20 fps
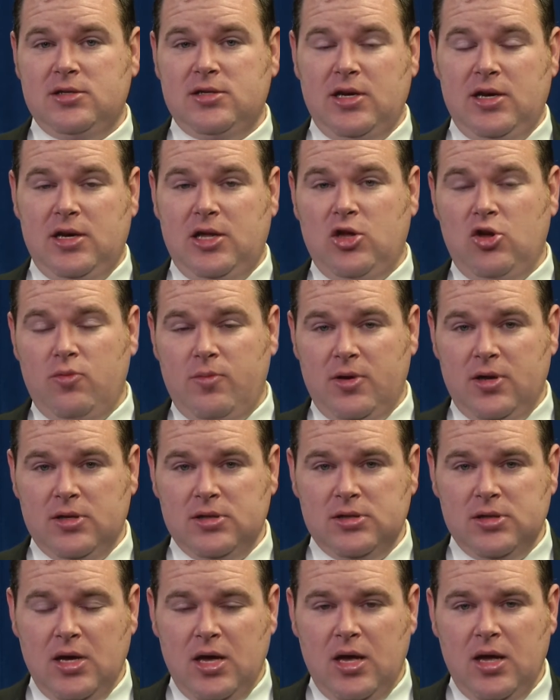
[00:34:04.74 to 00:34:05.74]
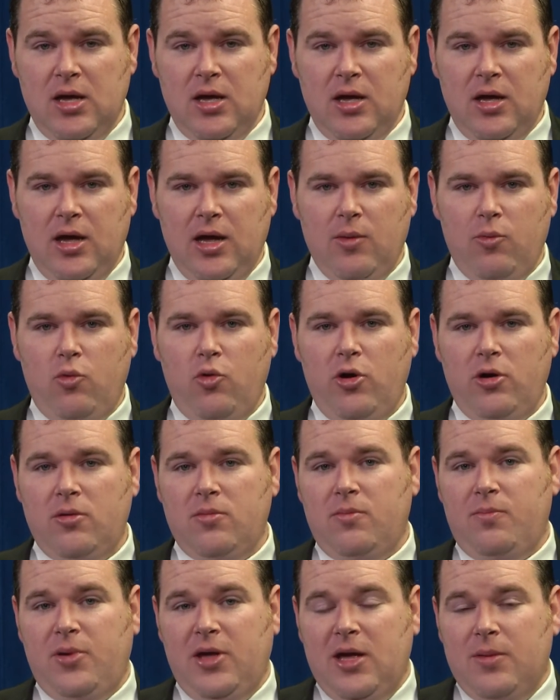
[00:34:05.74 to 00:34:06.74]
in humans, it
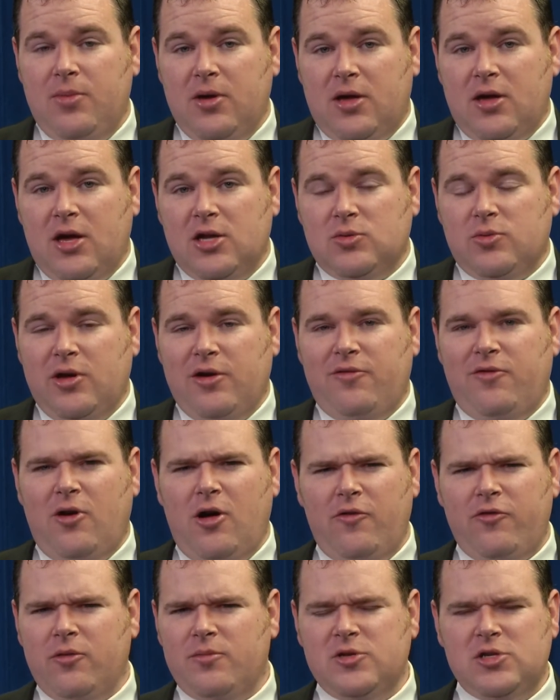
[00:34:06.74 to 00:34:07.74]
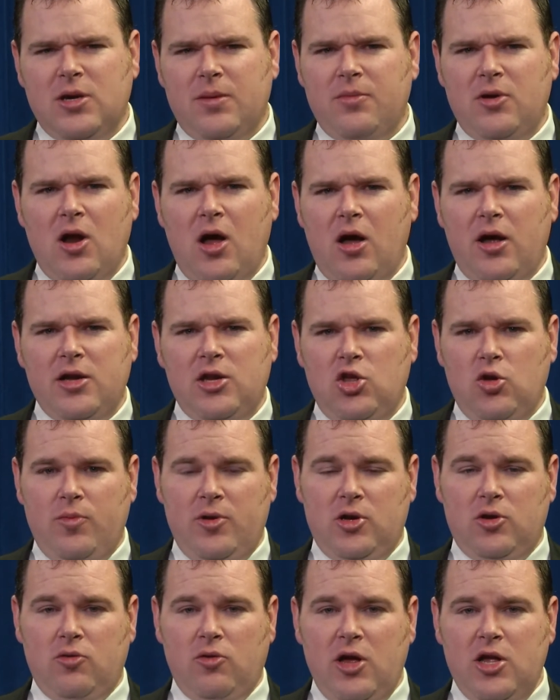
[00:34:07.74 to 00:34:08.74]
wouldn't be because we evolved from some
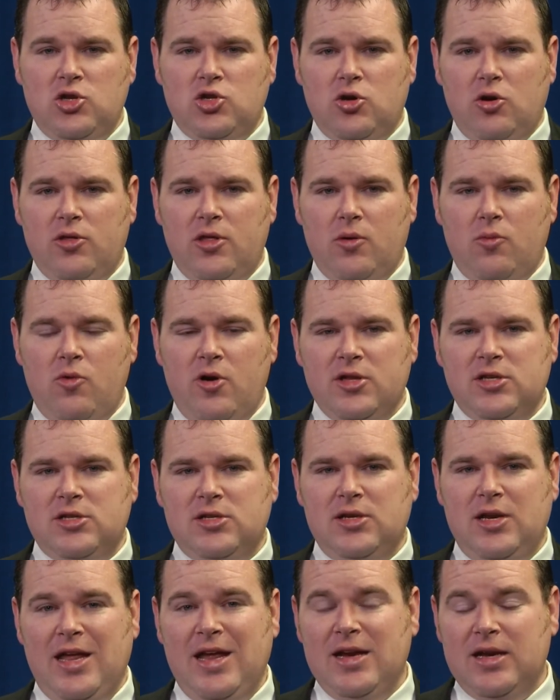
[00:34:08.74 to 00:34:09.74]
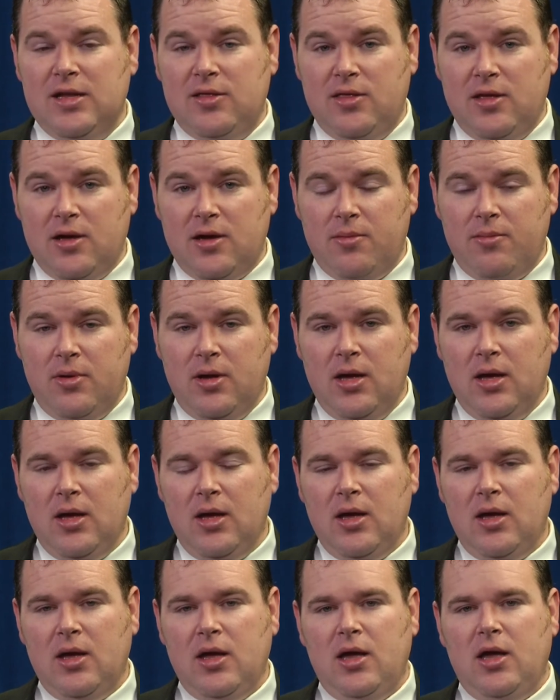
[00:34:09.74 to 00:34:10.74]
non-human creature that once needed them.
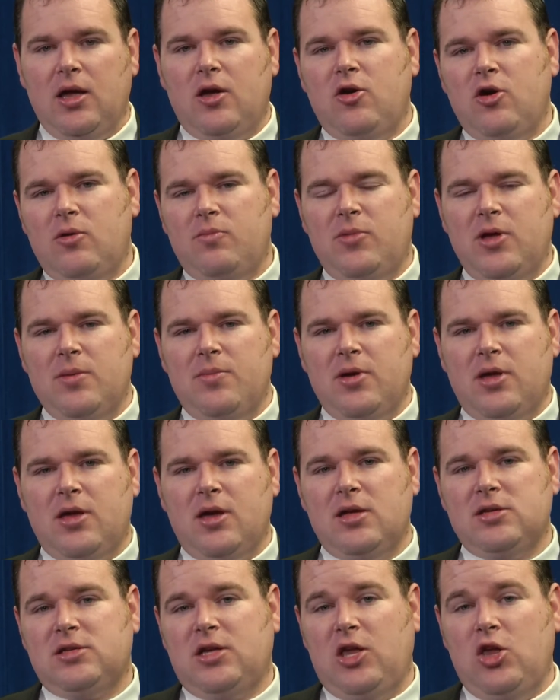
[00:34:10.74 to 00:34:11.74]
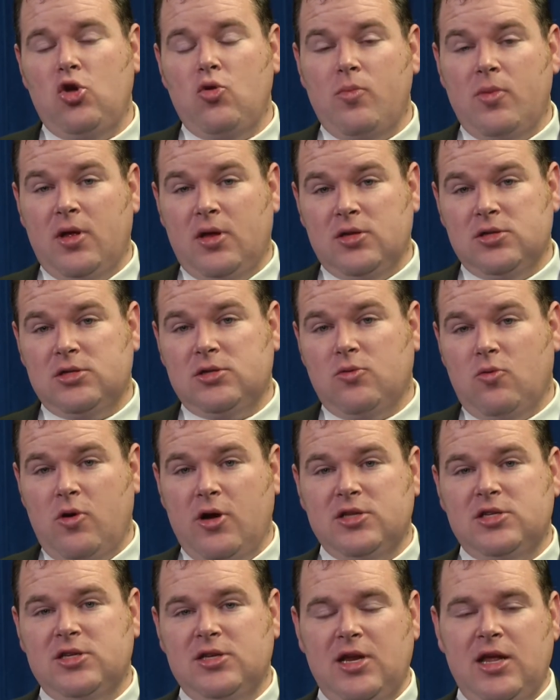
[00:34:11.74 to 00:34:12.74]
It could be because humans
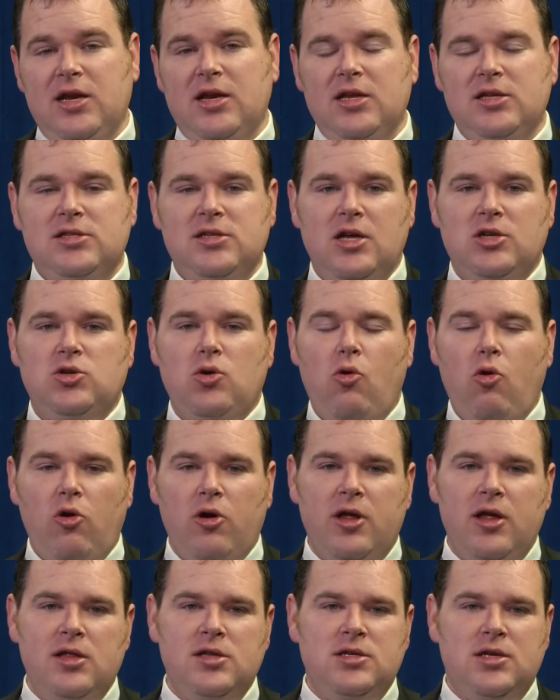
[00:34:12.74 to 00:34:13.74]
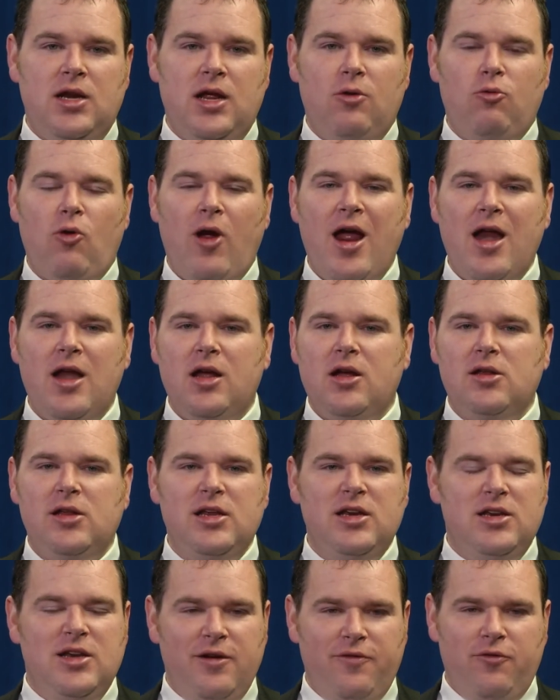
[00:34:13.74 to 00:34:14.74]
once needed such organs in a radically
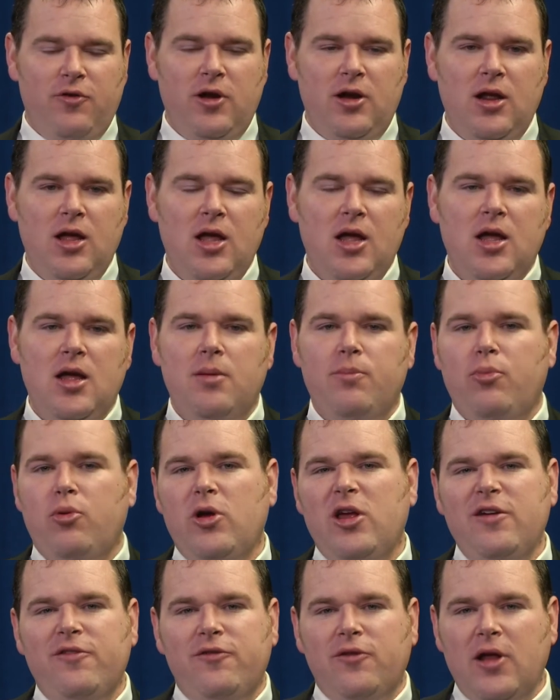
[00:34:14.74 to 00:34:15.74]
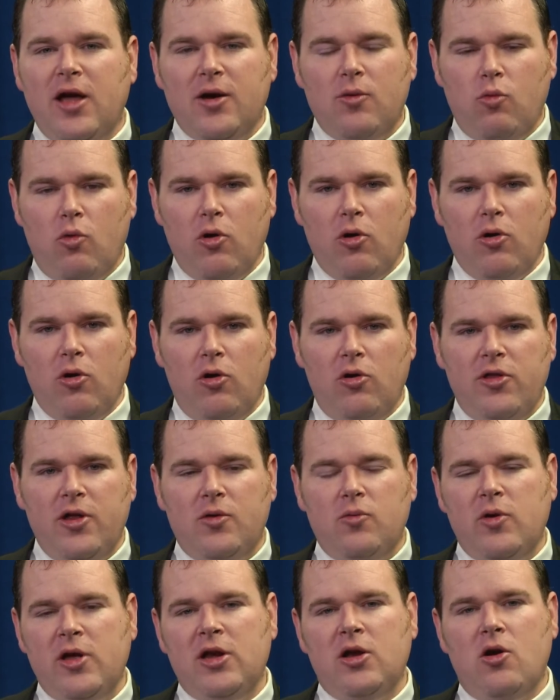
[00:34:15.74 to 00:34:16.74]
different pre-flood world
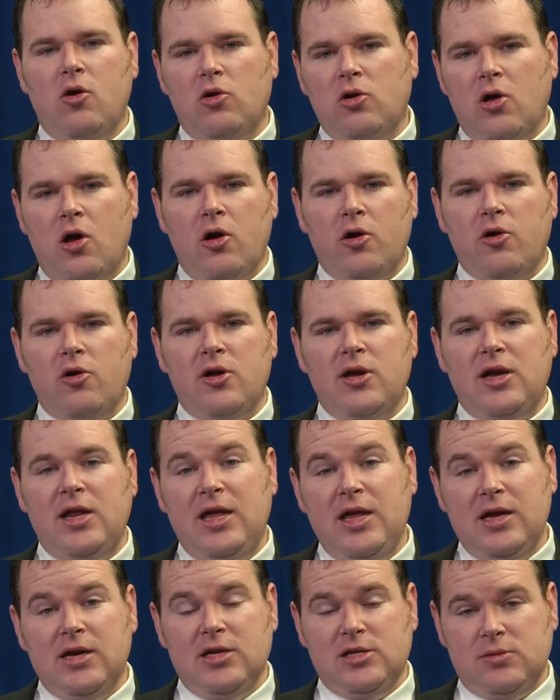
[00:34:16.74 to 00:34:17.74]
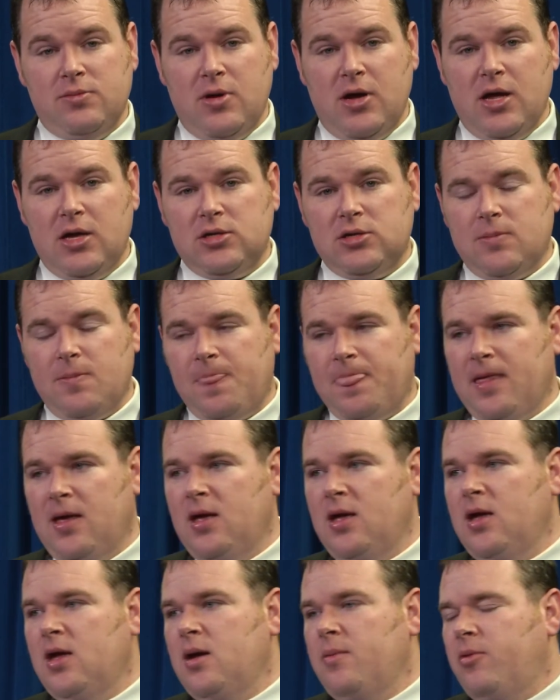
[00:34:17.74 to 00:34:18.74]
that we no longer need as much.
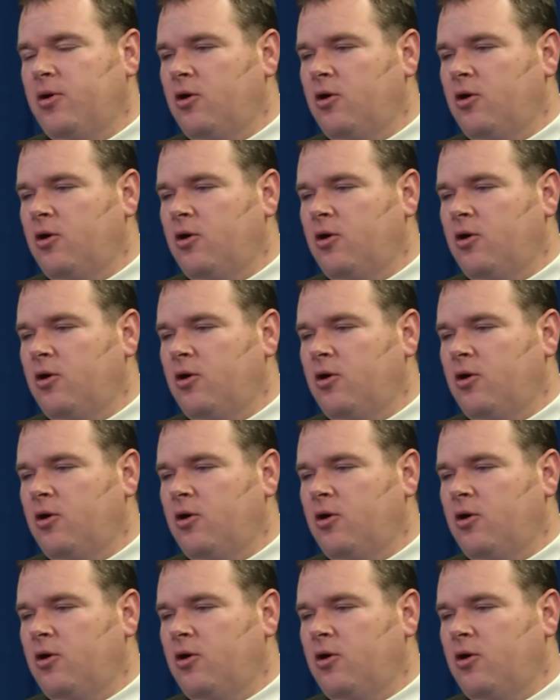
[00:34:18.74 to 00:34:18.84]
But